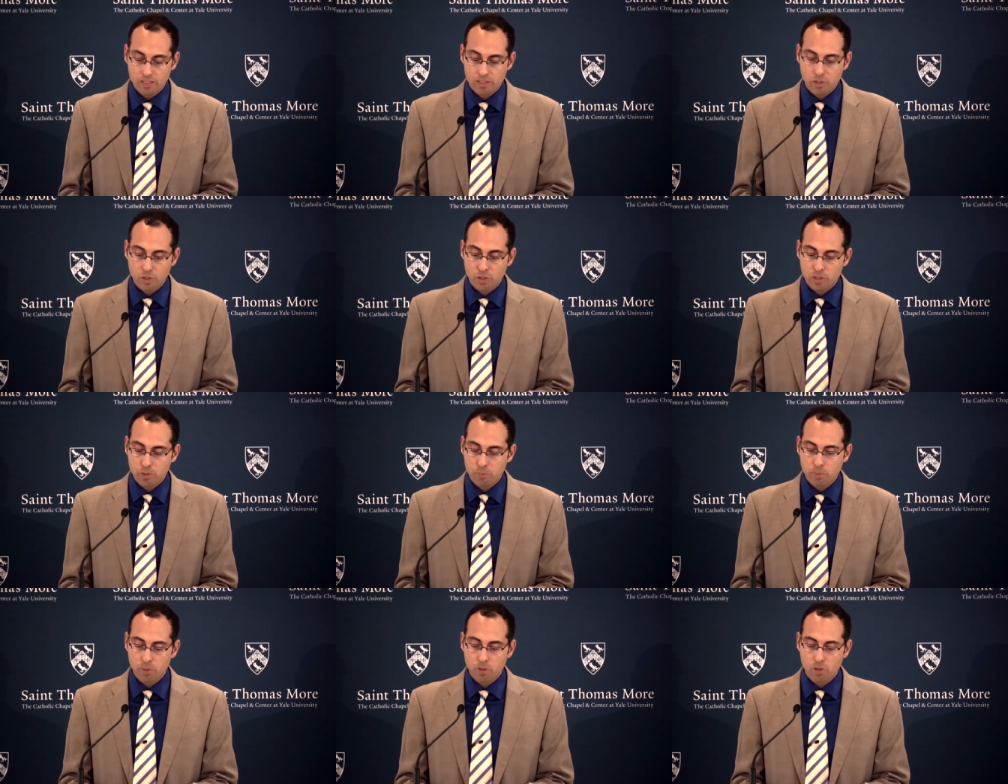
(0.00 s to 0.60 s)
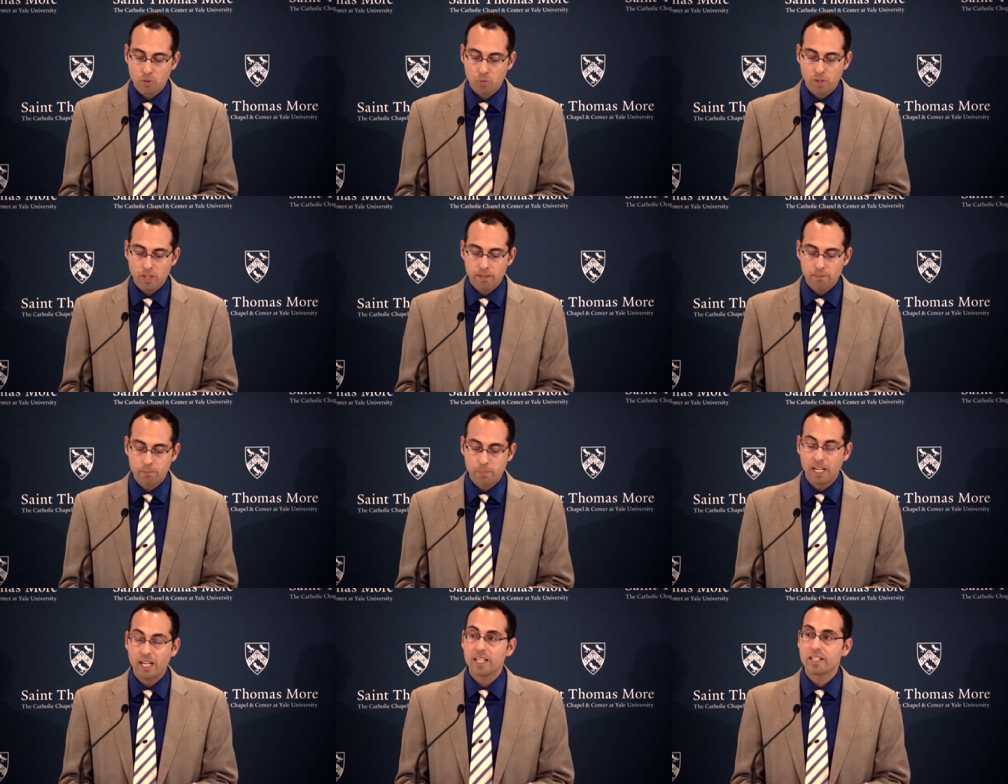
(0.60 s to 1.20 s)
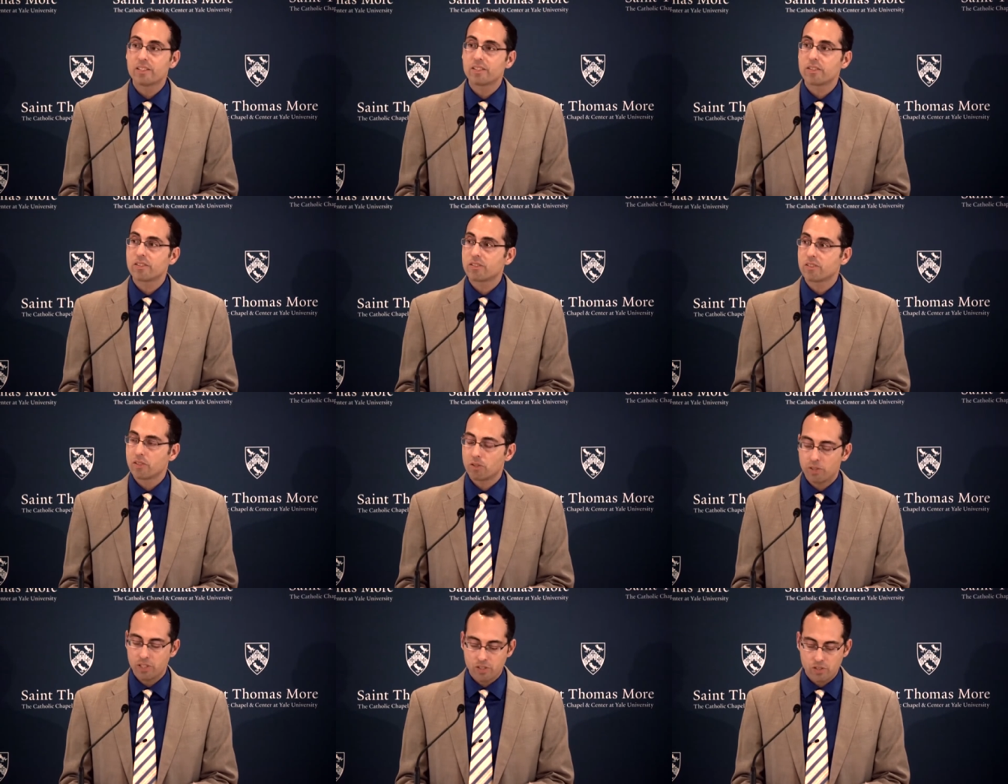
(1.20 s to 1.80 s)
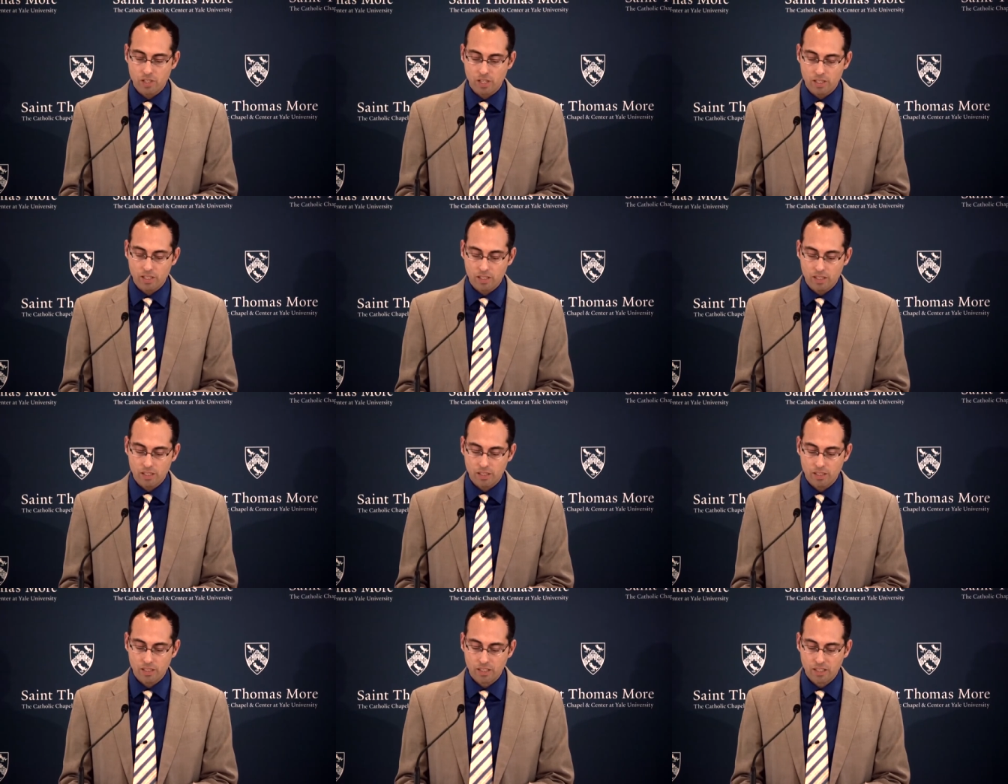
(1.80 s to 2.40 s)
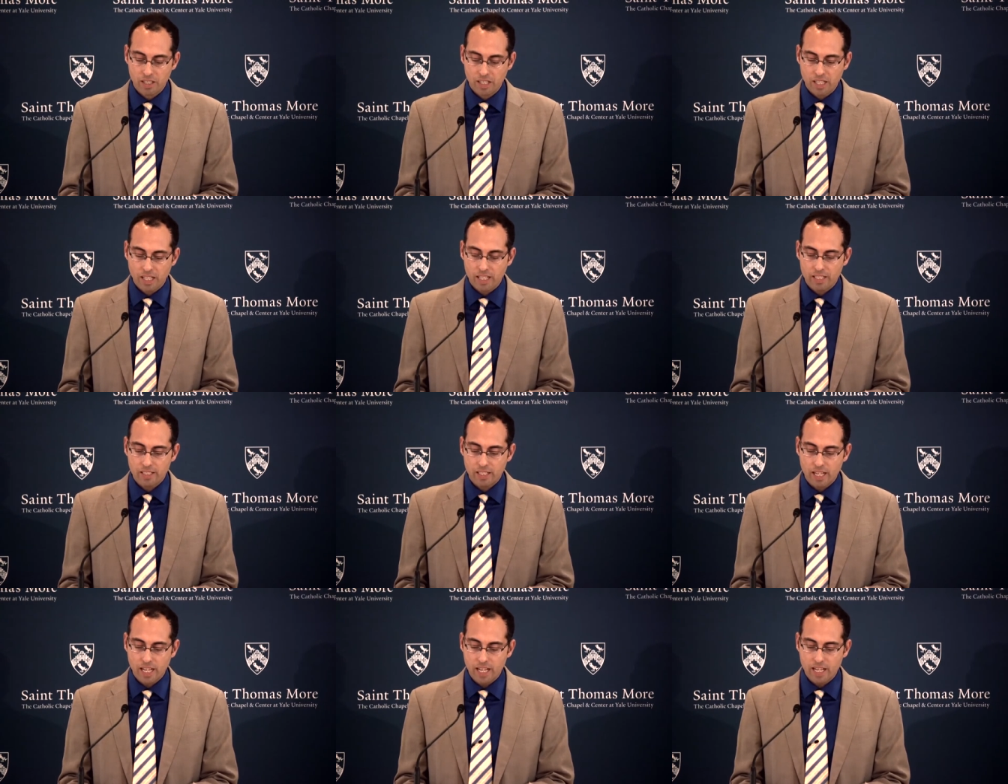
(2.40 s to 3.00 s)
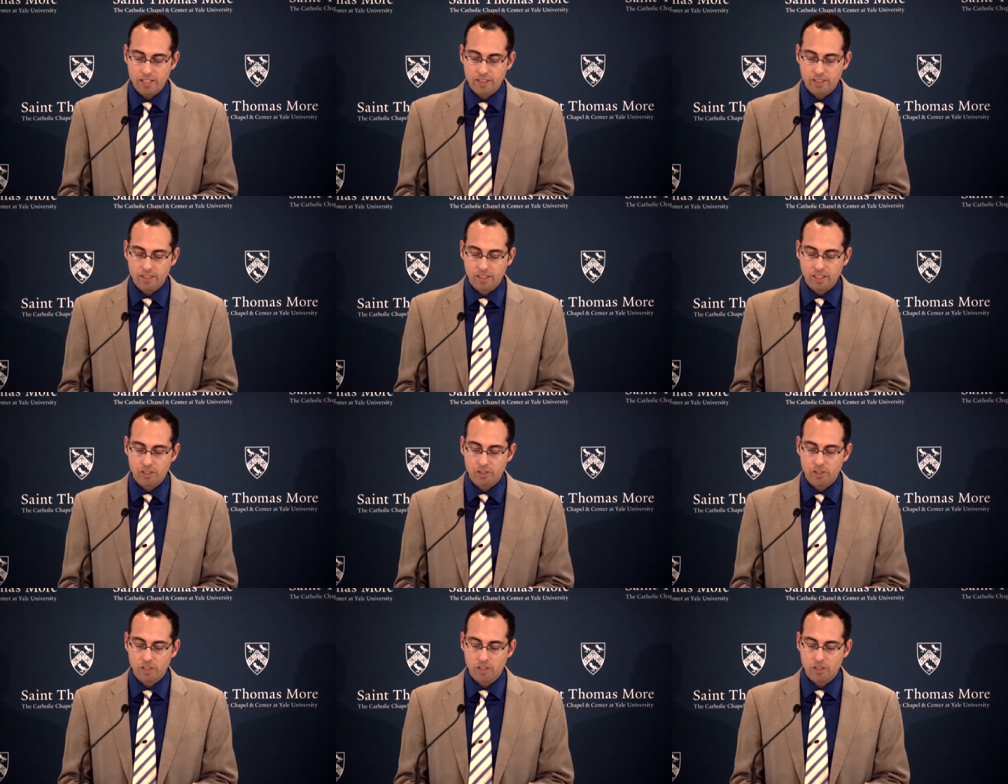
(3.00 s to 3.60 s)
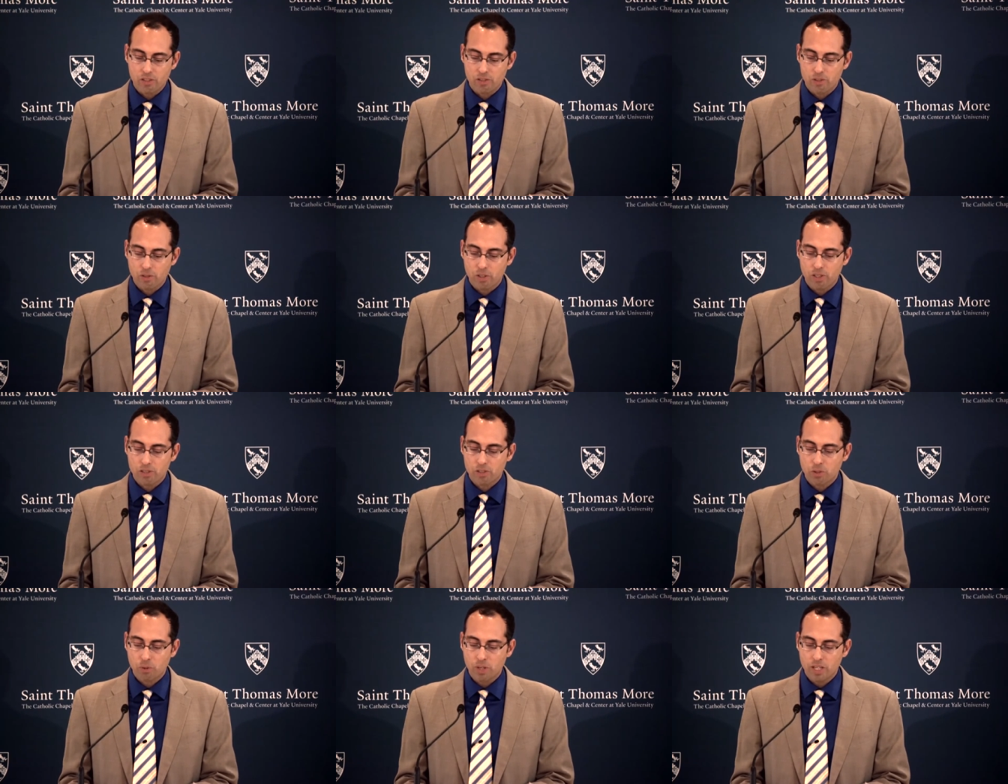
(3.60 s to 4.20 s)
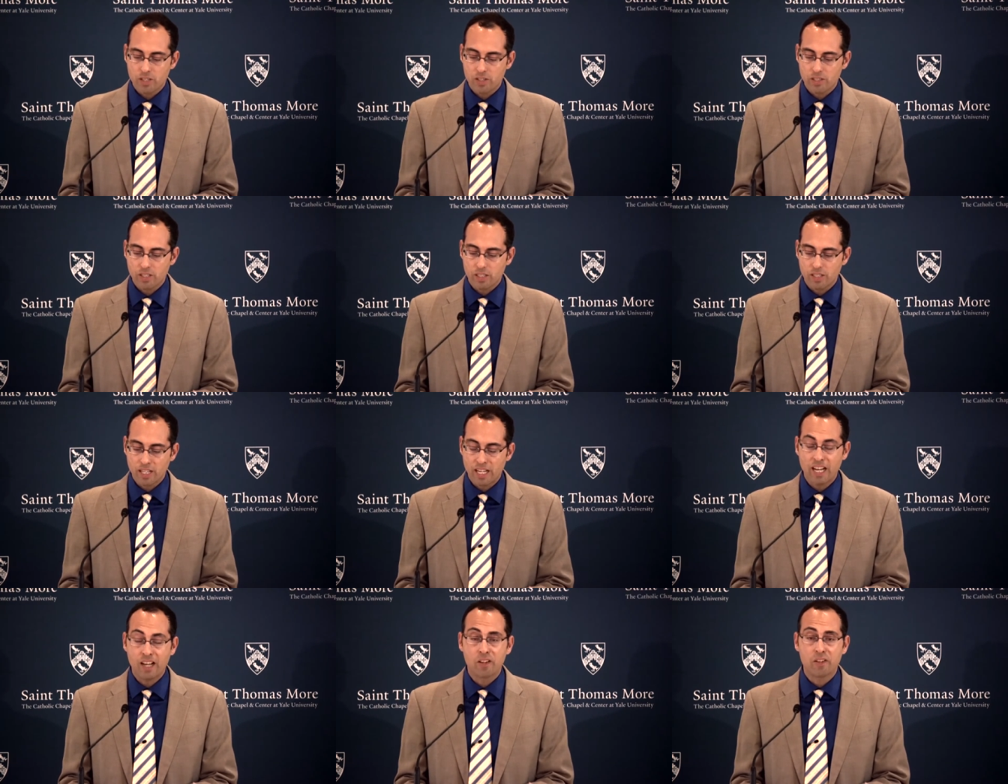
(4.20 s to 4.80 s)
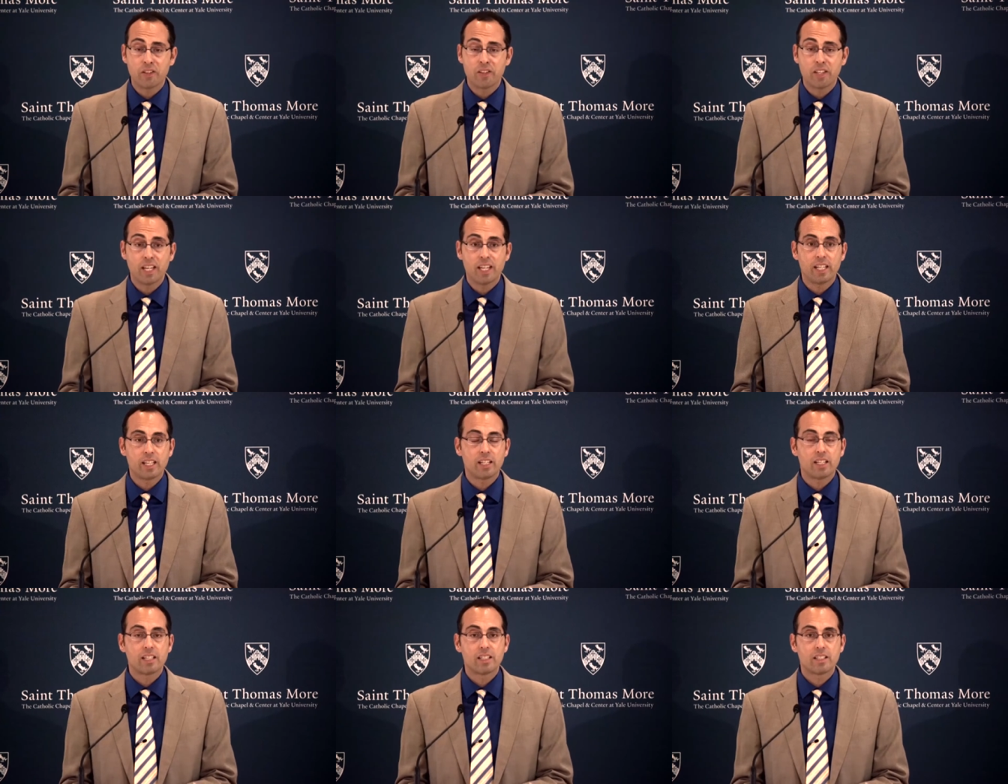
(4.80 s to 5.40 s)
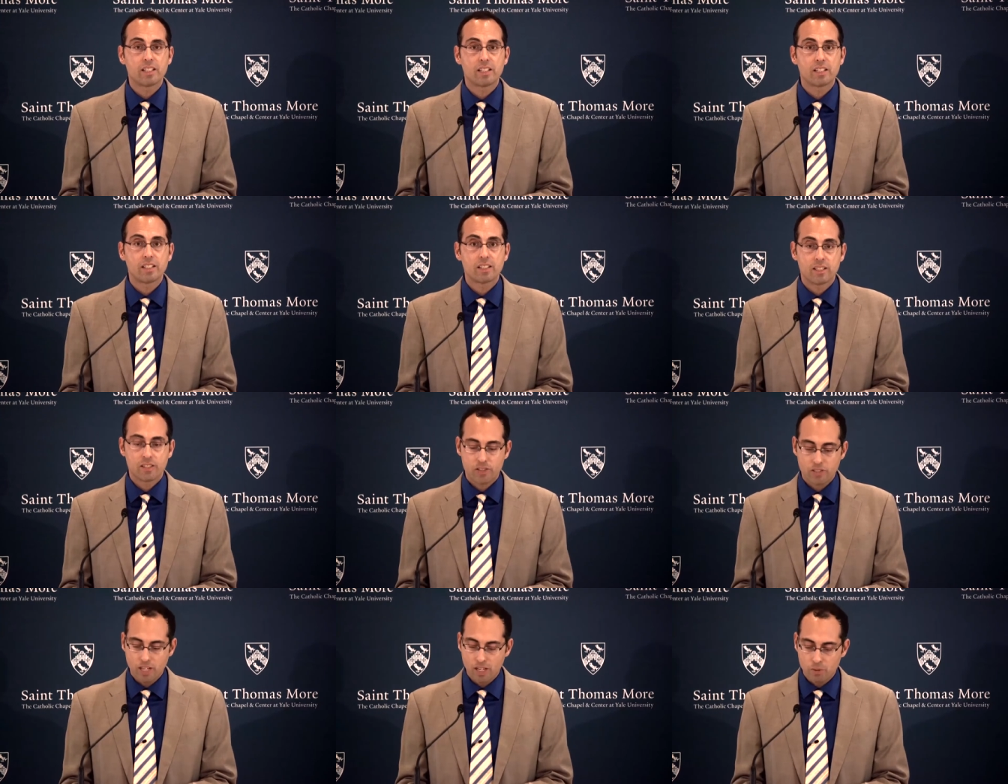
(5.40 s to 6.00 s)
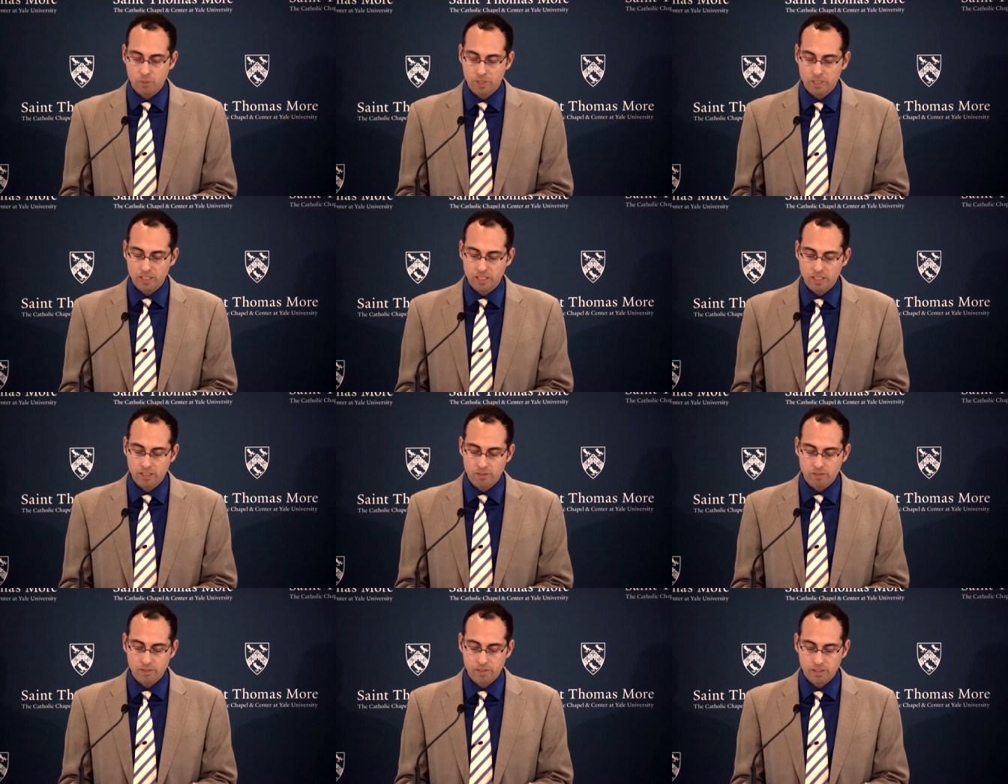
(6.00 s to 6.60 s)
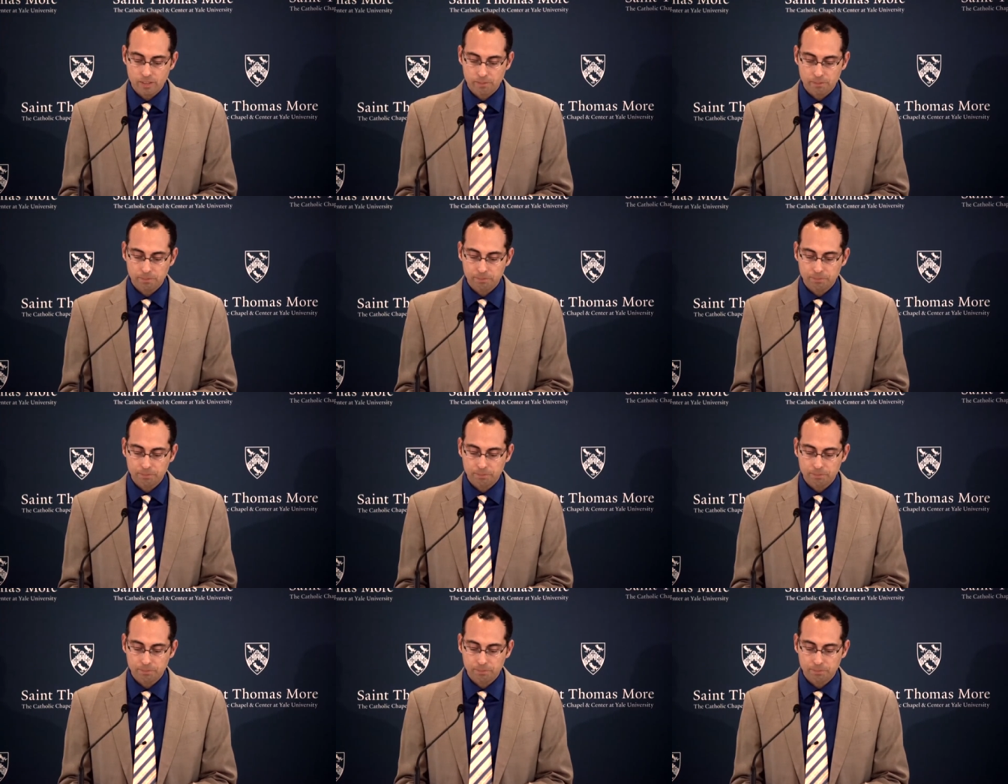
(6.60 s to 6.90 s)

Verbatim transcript: to explore what binds us to each other, and to ask Leo Tolstoy's question how then shall we live?